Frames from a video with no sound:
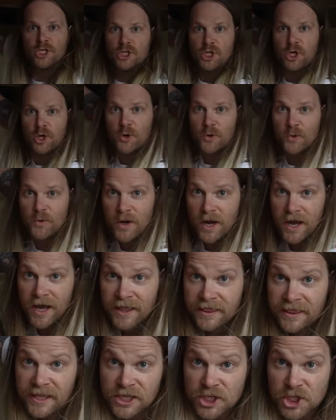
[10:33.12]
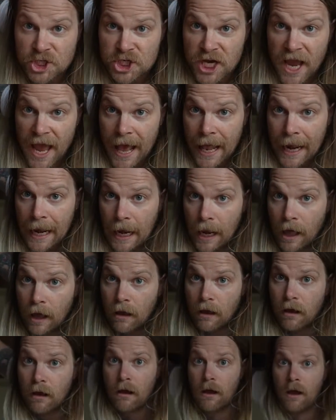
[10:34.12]
to the shell.
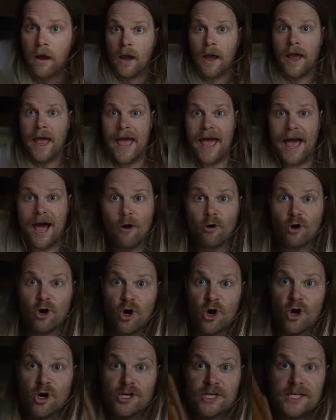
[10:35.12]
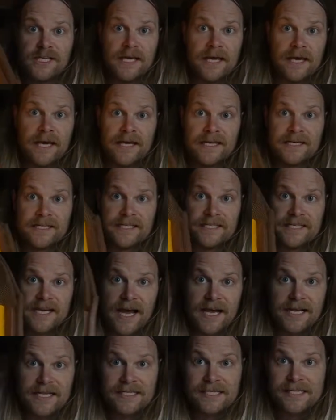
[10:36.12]
How good
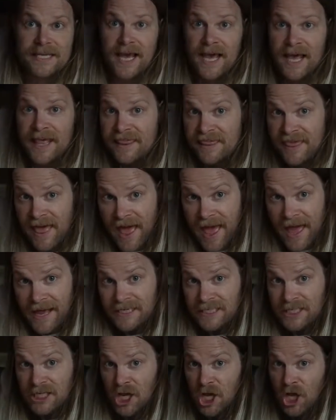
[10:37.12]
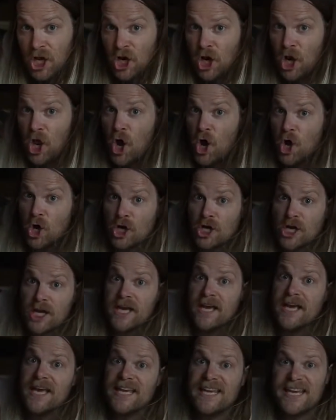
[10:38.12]
does that look?
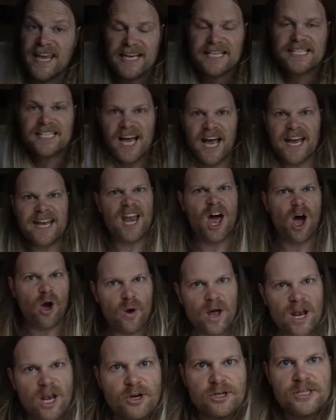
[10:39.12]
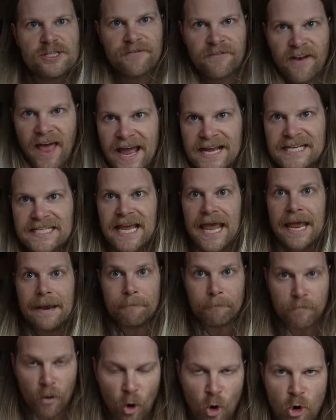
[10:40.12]
Yes, I know it looks flat
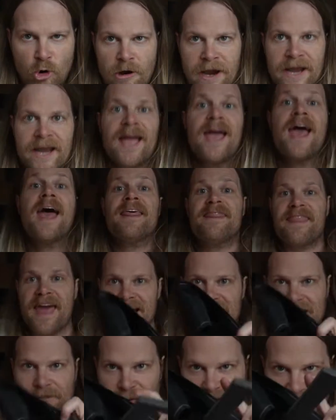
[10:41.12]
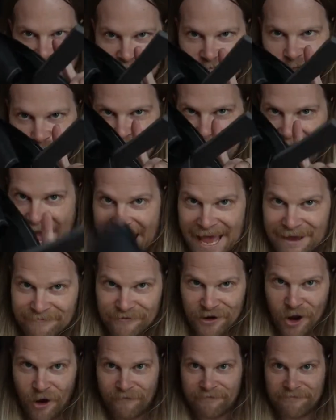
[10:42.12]
and boring. That's because we have
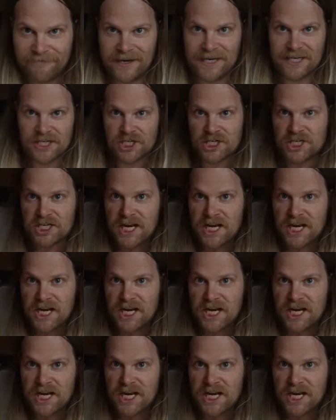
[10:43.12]
not finished